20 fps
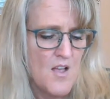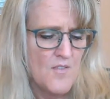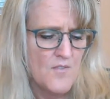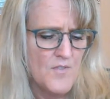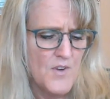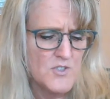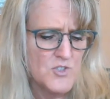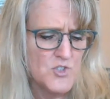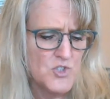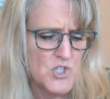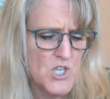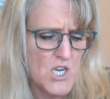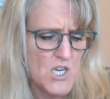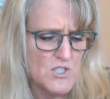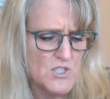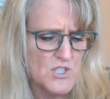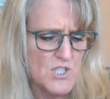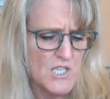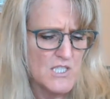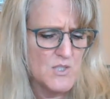"First
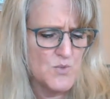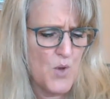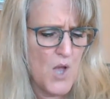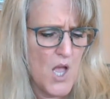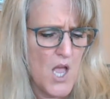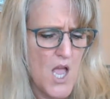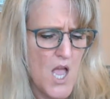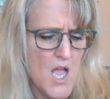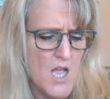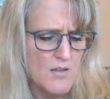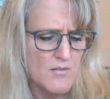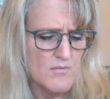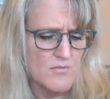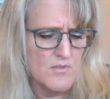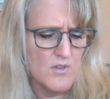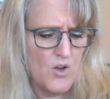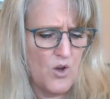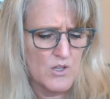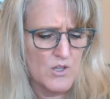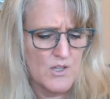chairs this way,"
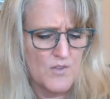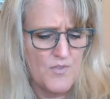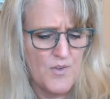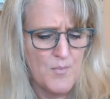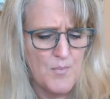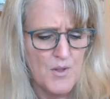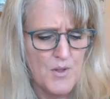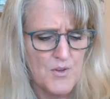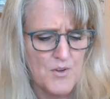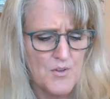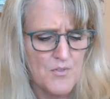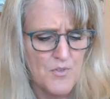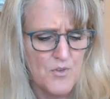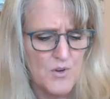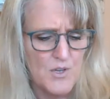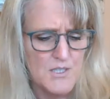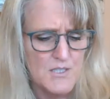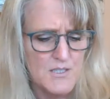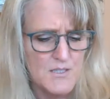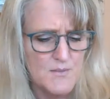called a familiar
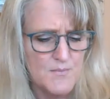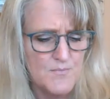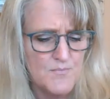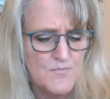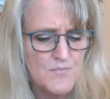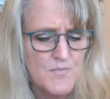voice.